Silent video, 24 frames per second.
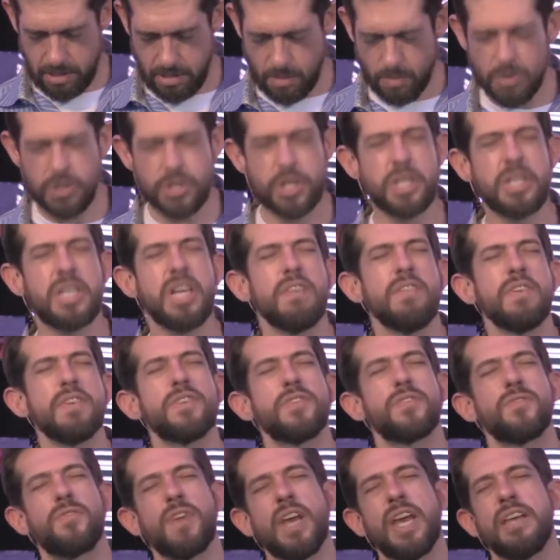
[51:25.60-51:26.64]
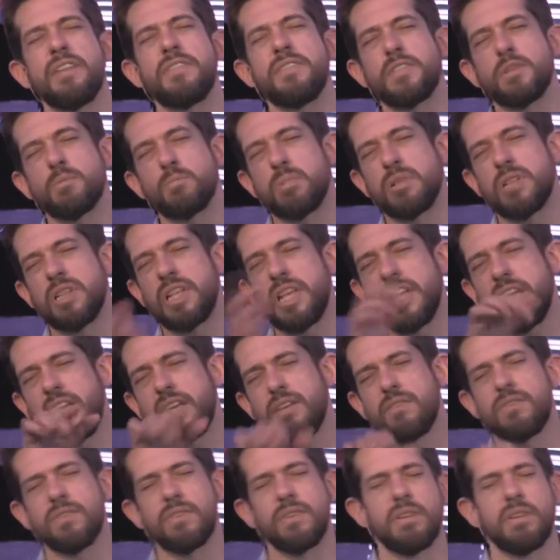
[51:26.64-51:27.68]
Would you give us faith to believe